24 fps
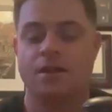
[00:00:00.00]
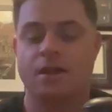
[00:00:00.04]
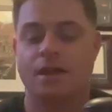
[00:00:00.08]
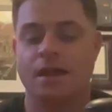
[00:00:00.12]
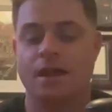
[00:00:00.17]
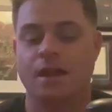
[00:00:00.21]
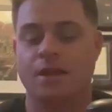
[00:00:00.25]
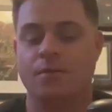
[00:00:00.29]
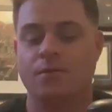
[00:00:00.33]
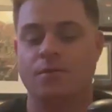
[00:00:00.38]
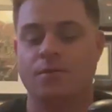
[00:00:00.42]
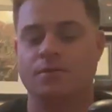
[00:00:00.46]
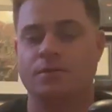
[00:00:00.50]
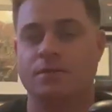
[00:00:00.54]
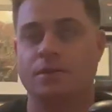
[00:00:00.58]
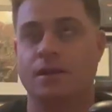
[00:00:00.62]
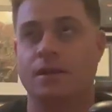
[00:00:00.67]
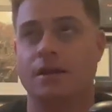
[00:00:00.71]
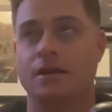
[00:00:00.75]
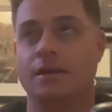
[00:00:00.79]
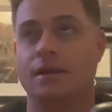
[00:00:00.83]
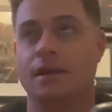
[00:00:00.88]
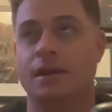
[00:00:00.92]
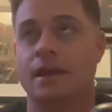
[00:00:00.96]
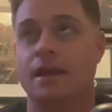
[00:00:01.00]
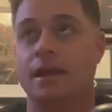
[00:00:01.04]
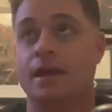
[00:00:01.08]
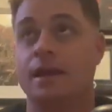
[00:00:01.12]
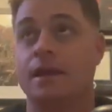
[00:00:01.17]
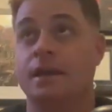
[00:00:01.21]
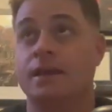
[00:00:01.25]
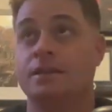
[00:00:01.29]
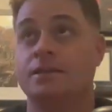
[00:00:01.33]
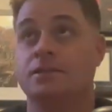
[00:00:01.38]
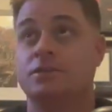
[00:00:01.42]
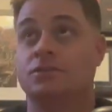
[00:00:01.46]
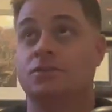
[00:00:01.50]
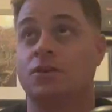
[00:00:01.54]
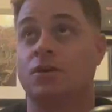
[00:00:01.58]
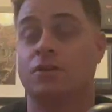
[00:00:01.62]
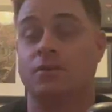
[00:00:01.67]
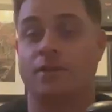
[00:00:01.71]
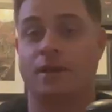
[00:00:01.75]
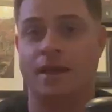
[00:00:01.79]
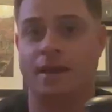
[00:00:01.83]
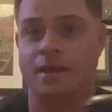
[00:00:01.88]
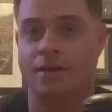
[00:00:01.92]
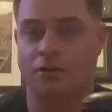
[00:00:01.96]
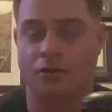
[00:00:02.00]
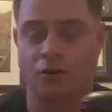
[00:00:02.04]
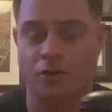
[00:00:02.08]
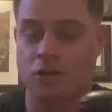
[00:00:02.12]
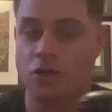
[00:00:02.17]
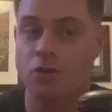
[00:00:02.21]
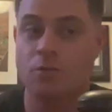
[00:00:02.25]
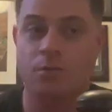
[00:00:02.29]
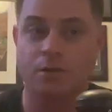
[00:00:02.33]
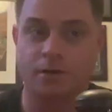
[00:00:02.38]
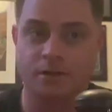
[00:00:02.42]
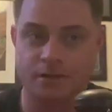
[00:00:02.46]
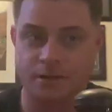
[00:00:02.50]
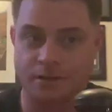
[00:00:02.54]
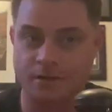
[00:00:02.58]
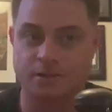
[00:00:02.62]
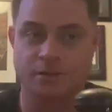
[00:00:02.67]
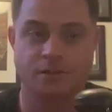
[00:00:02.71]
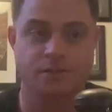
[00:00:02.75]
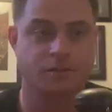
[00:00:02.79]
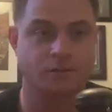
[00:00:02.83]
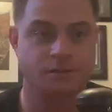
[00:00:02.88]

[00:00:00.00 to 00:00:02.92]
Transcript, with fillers: and we've done a Starlight or Huber's